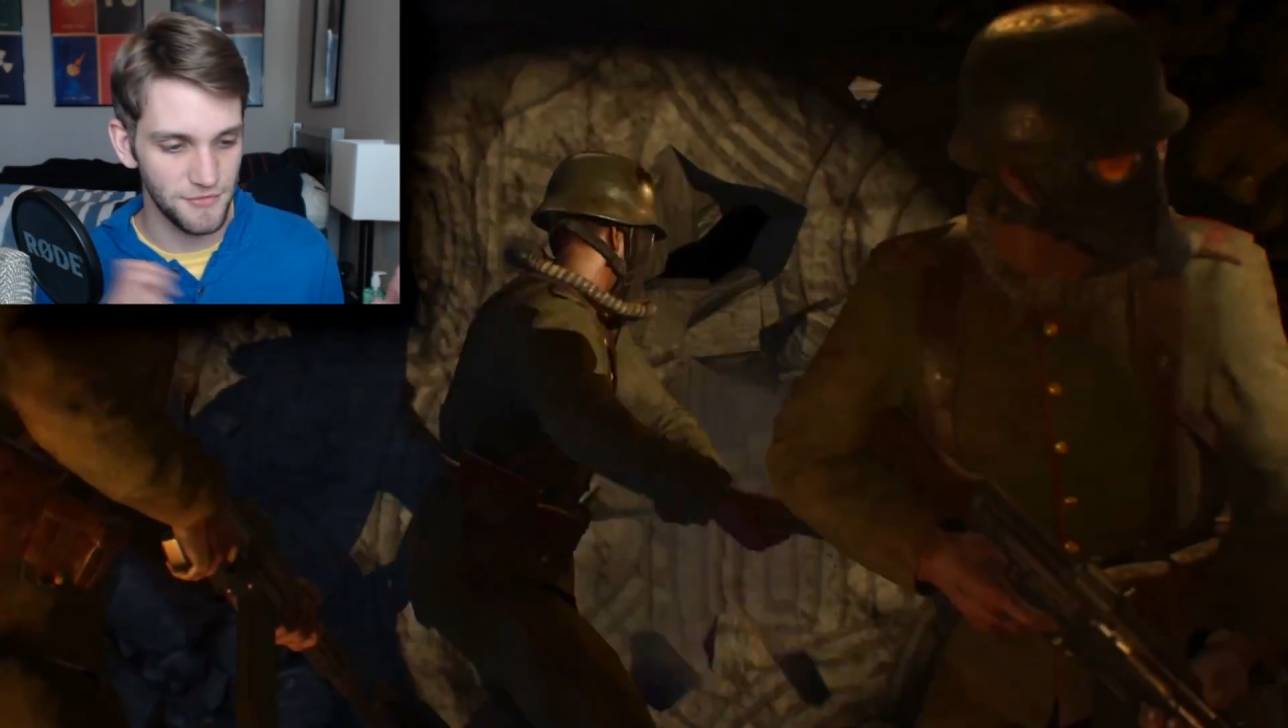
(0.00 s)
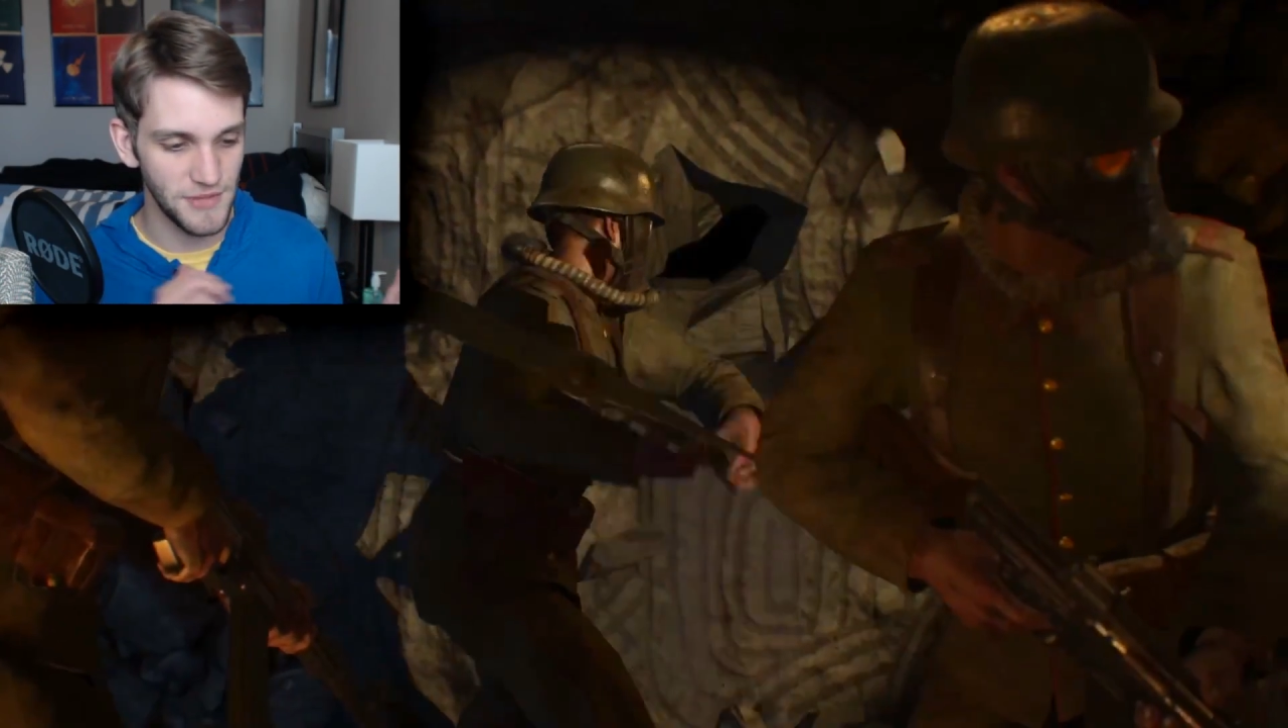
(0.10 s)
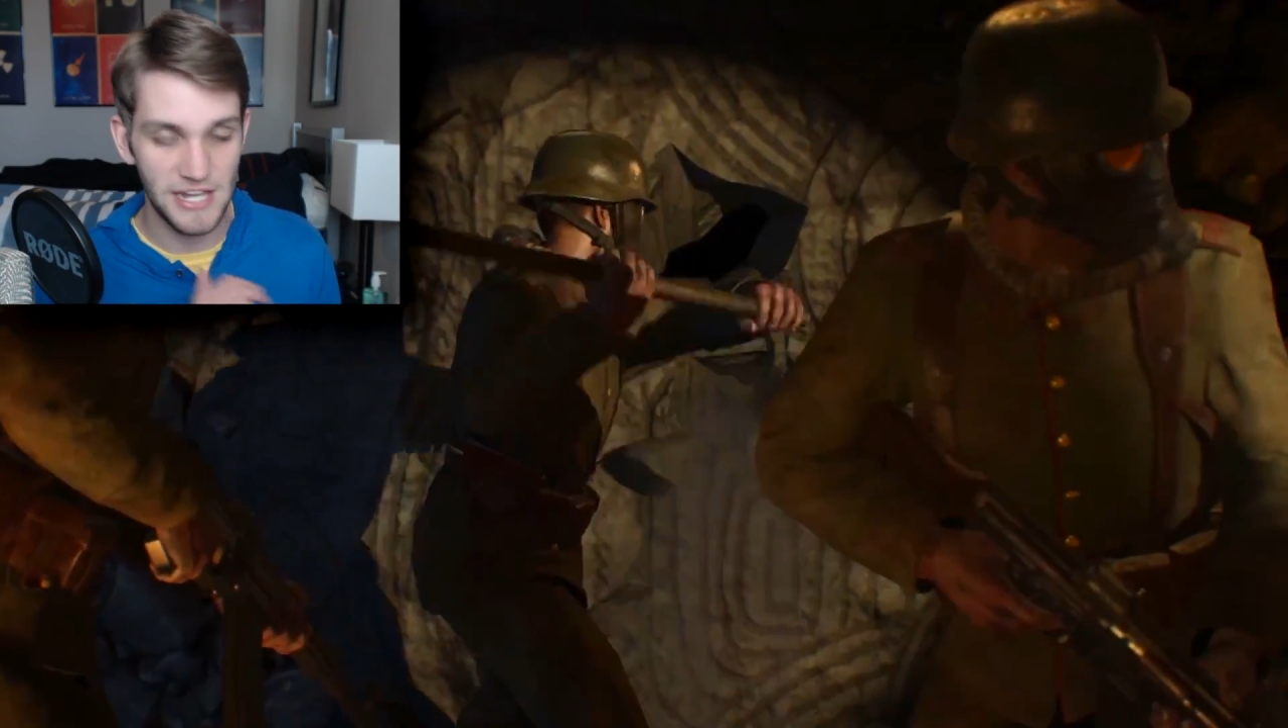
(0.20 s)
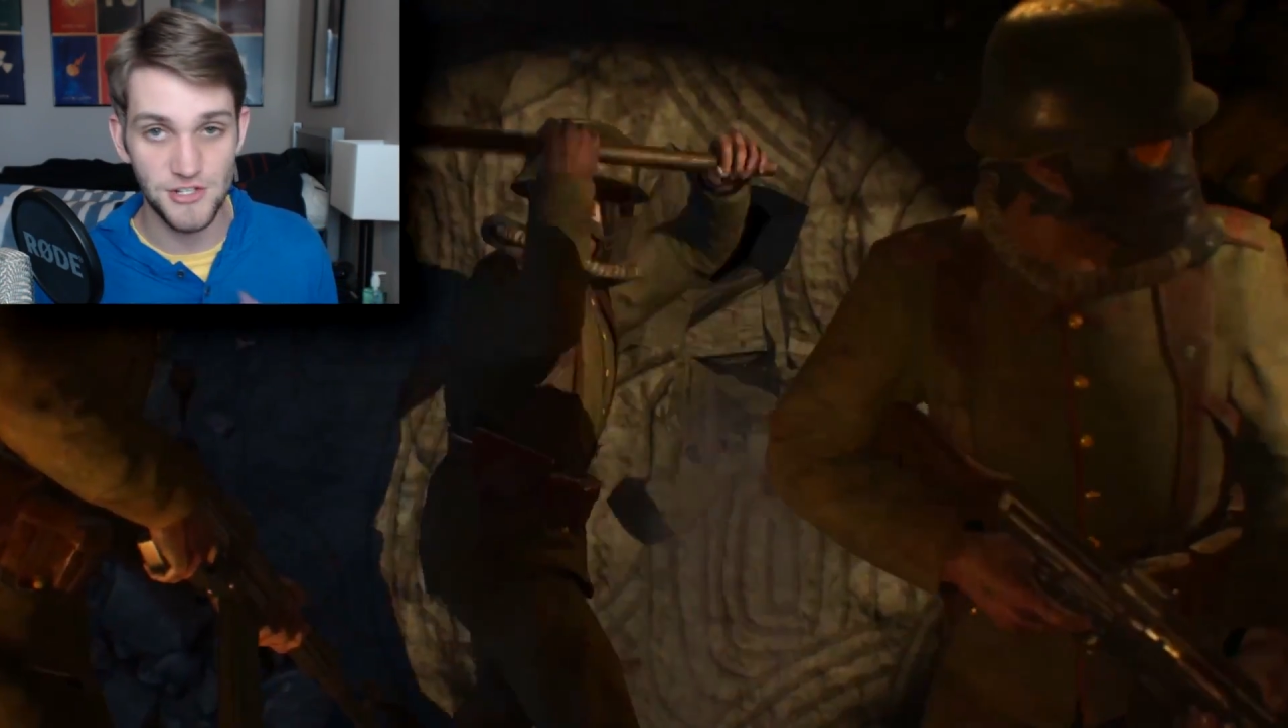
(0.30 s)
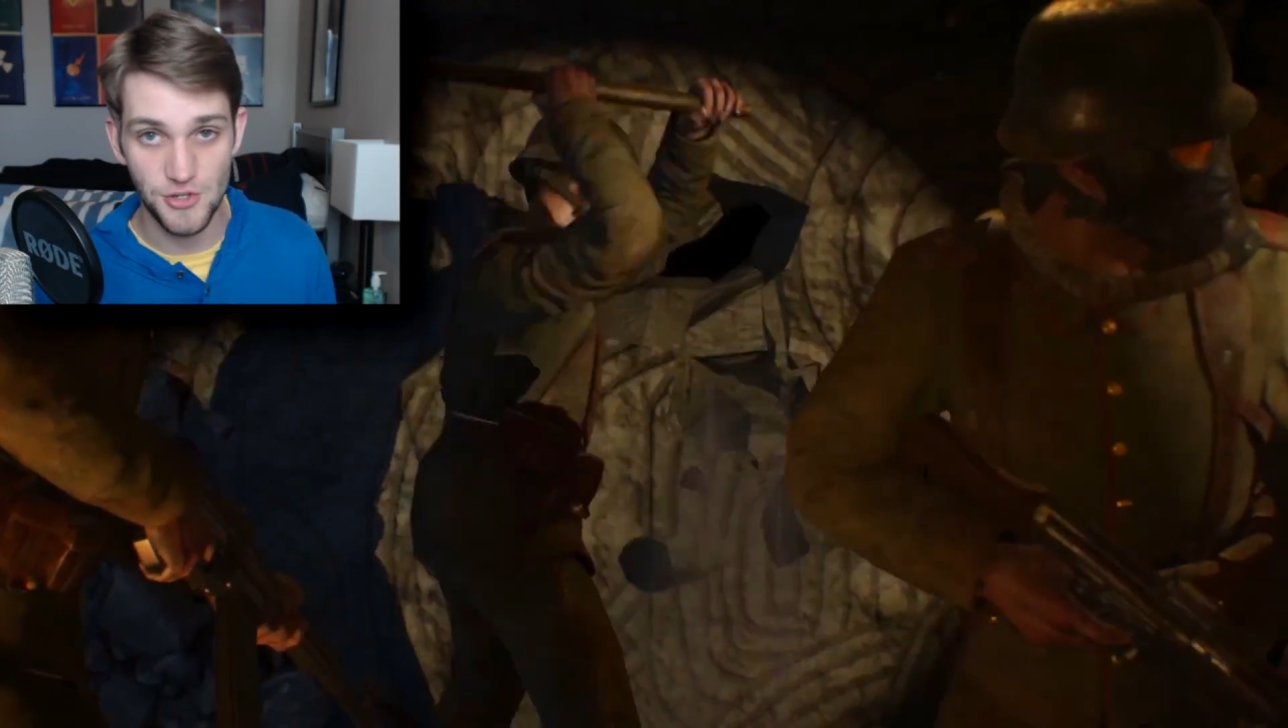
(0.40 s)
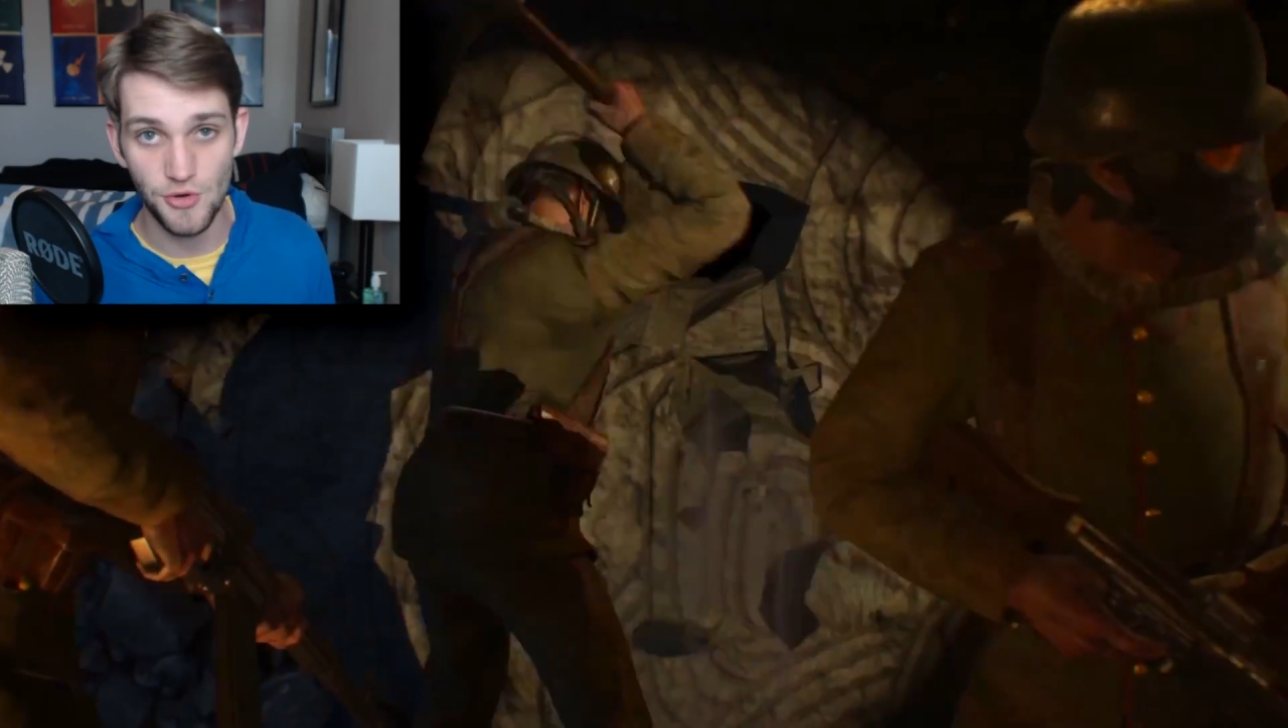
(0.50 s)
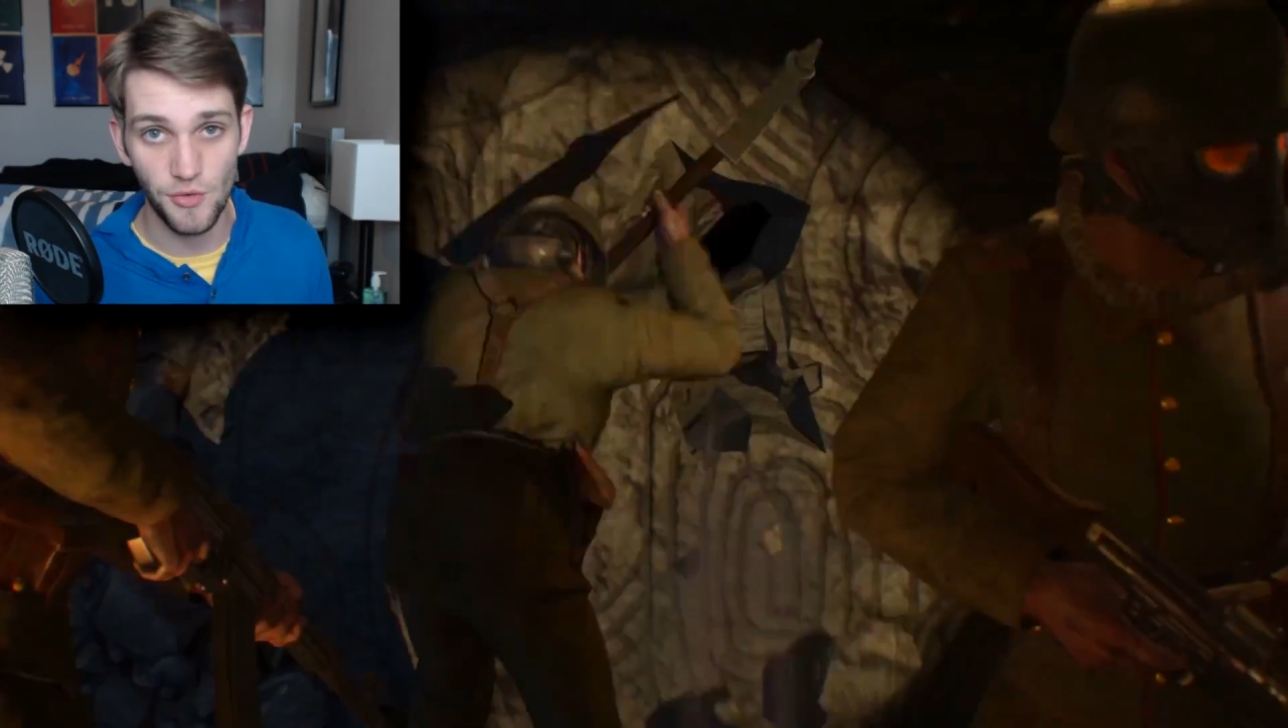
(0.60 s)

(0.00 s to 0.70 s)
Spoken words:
they do